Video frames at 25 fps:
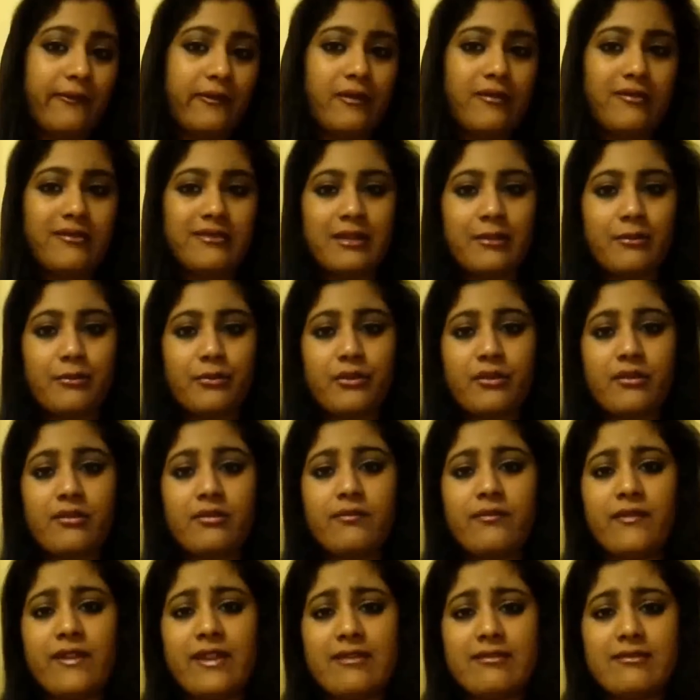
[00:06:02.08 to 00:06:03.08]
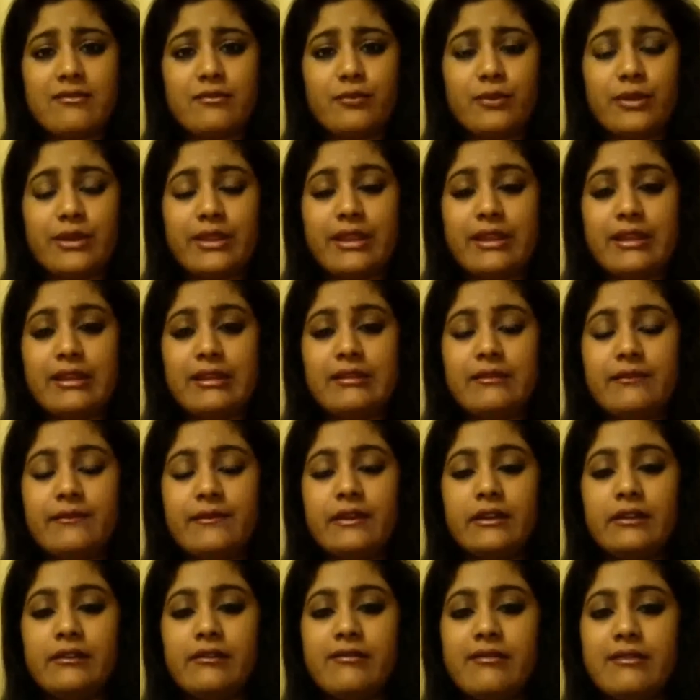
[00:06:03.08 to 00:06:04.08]
this number is faced with any
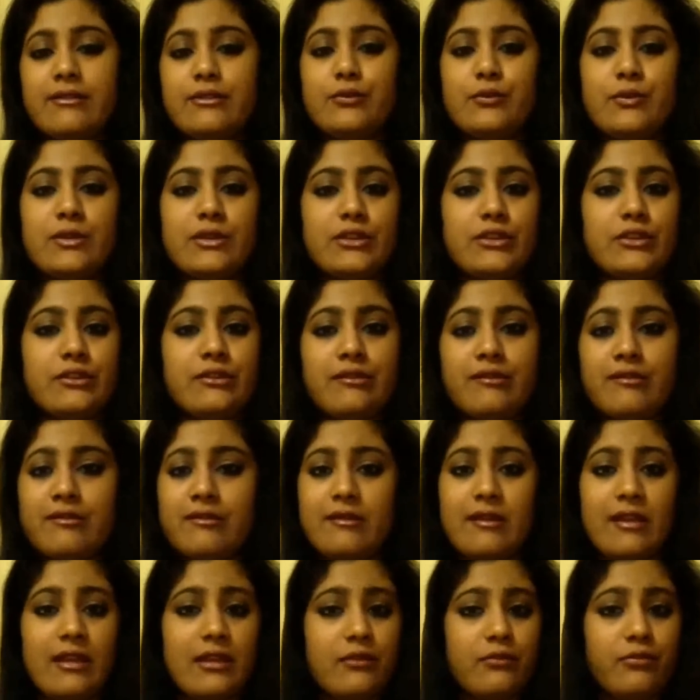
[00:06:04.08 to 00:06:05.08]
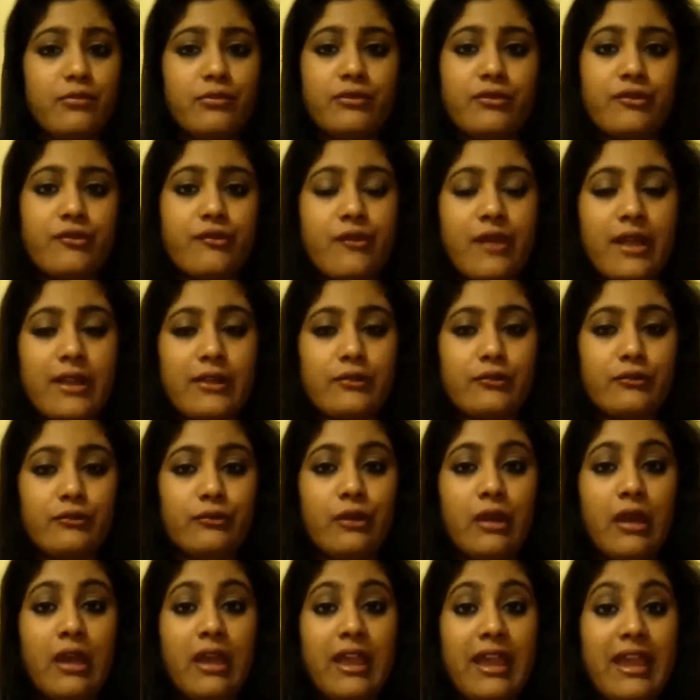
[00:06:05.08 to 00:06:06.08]
difficult situations, it would try
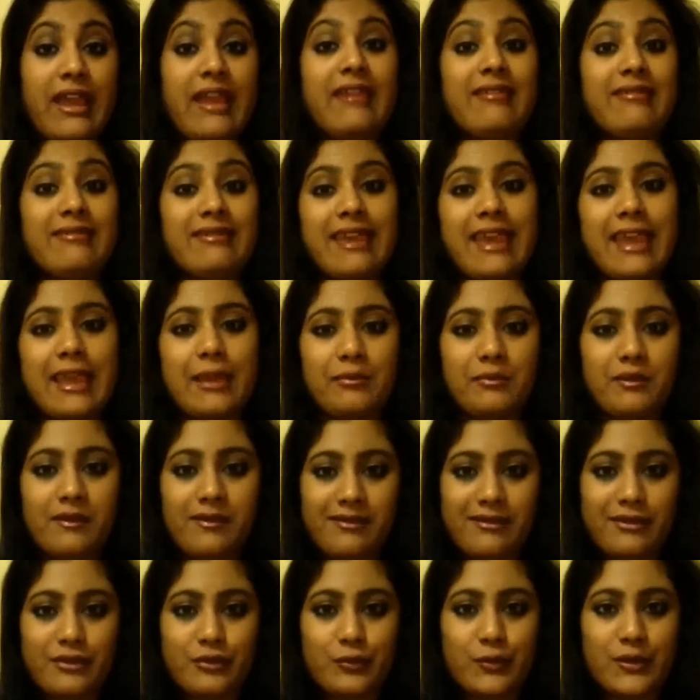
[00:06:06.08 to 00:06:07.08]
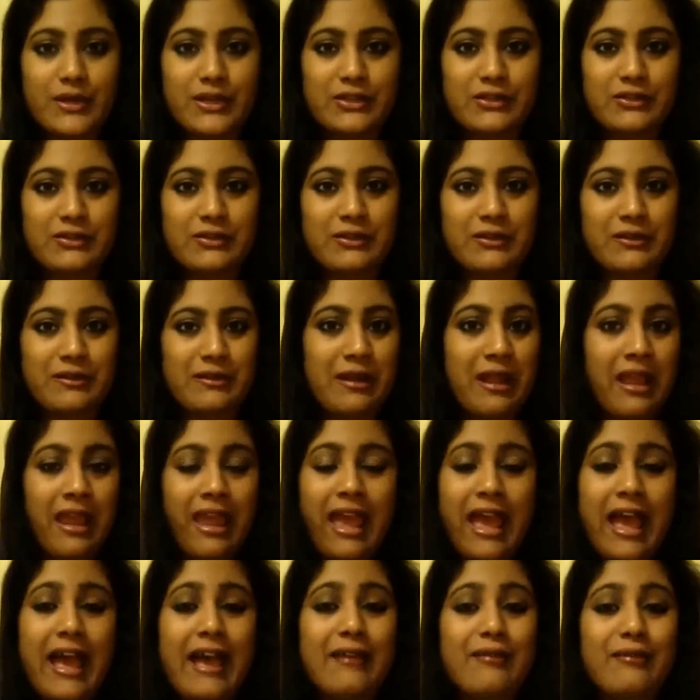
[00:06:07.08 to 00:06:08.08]
to escape the situation
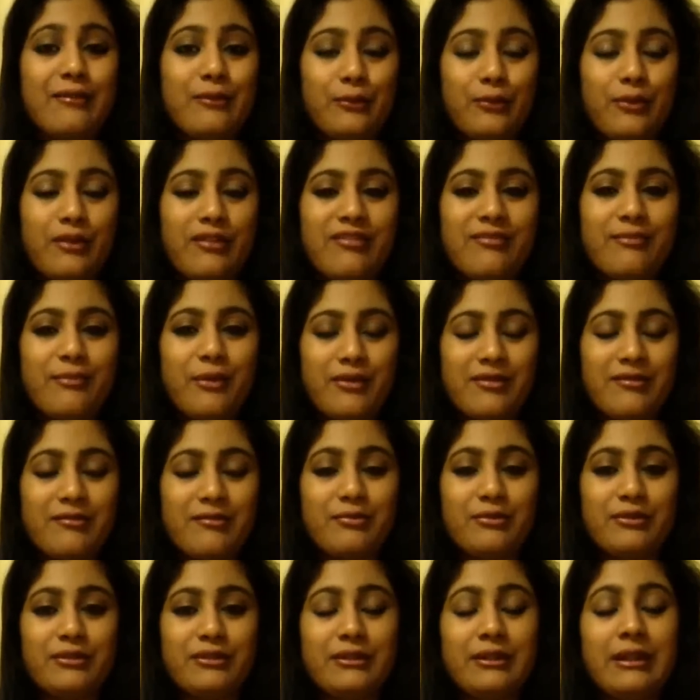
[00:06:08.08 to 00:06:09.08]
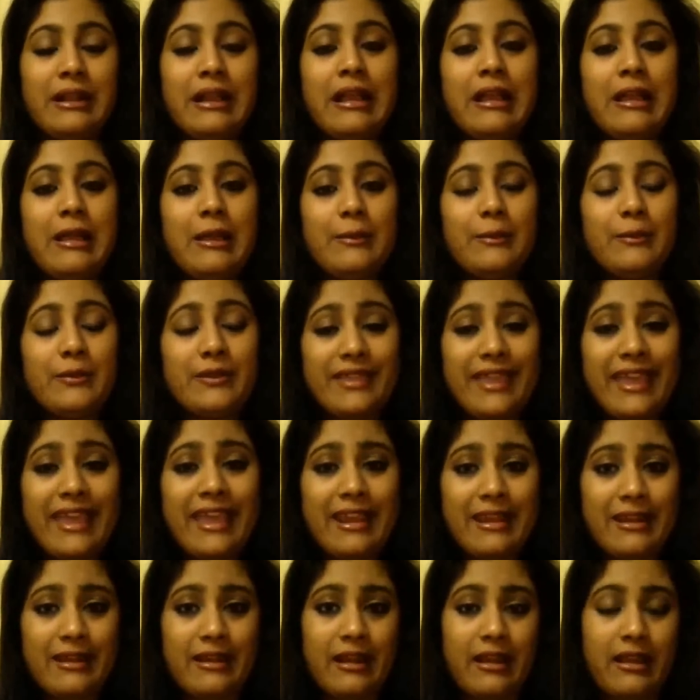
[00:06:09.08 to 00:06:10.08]
as soon as possible. But
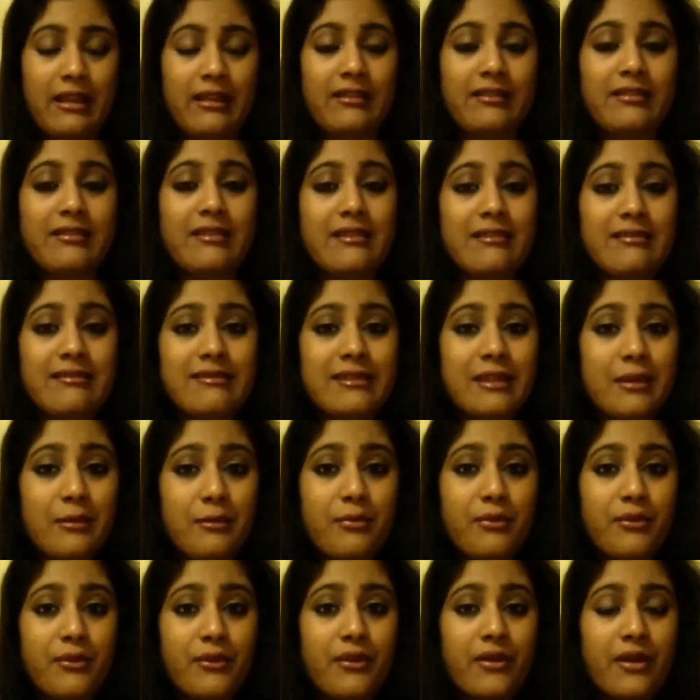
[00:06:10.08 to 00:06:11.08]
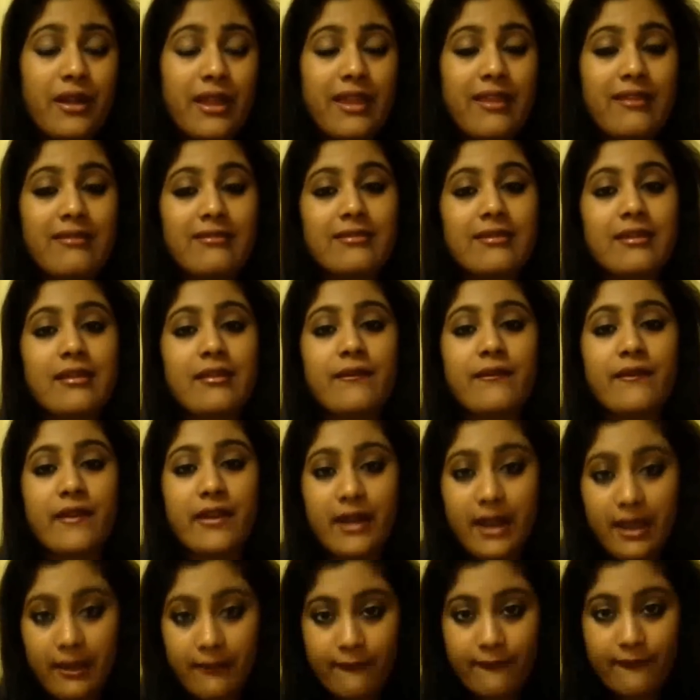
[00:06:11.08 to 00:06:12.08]
then, this number is a
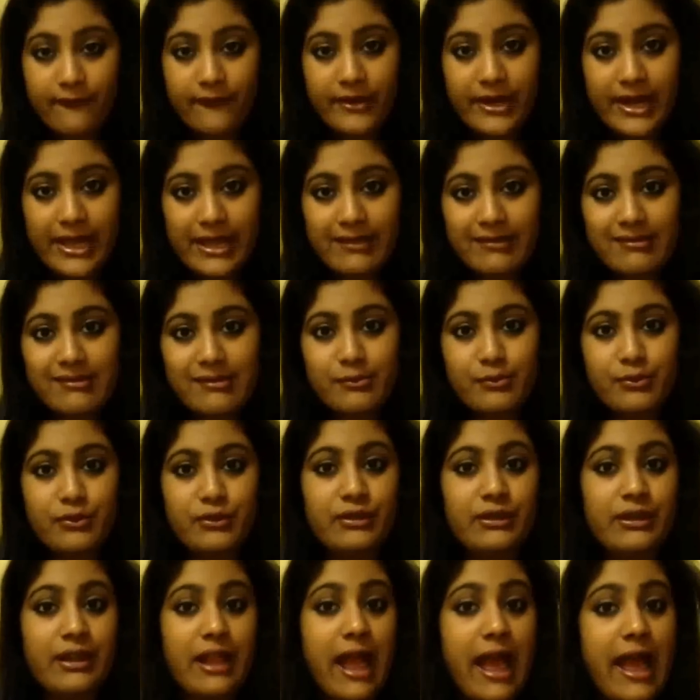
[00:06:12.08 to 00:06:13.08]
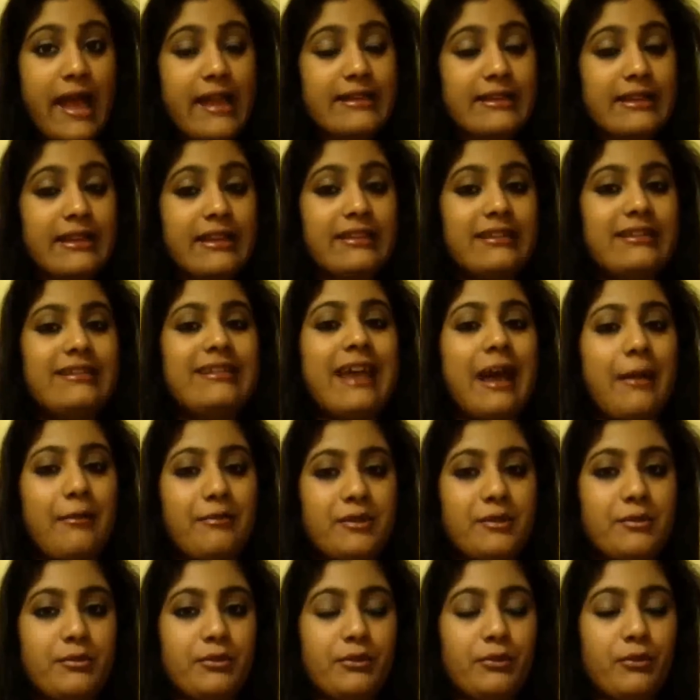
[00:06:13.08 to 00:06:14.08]
very flexible and
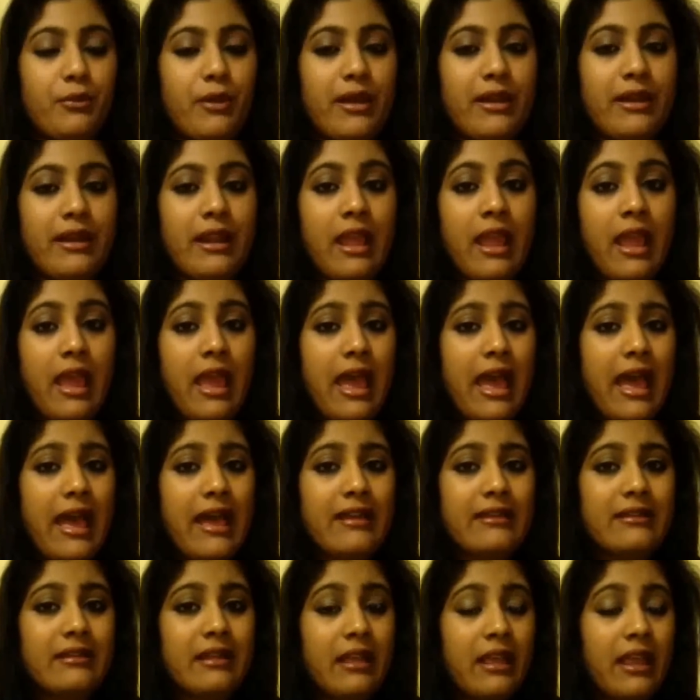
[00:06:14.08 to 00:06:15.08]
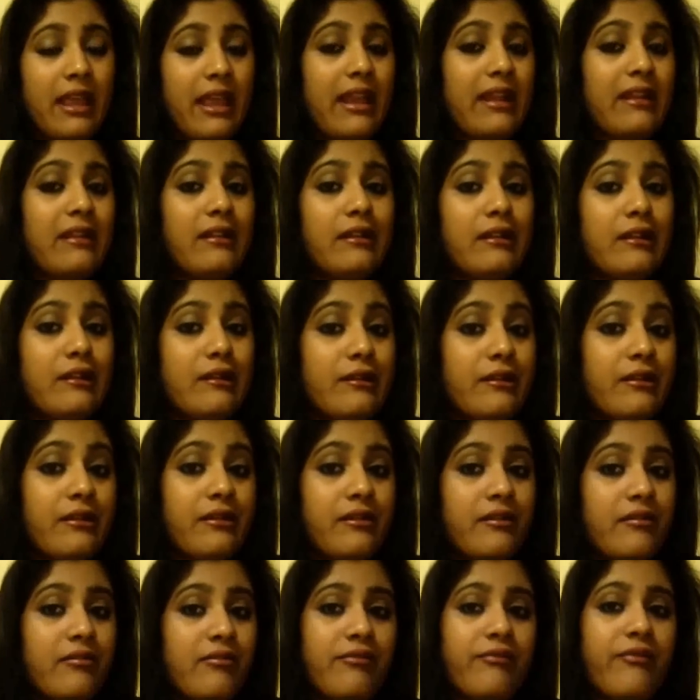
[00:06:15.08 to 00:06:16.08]
adaptable one, and it
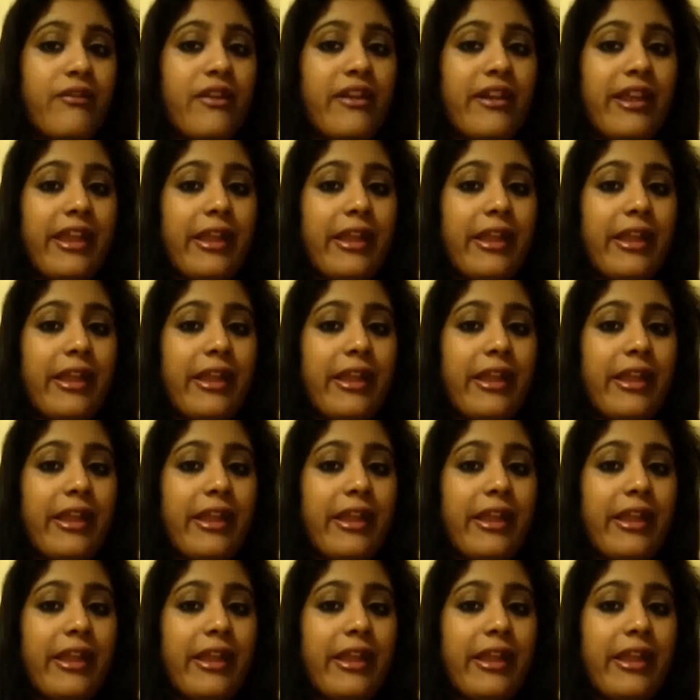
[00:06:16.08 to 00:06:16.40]
learns very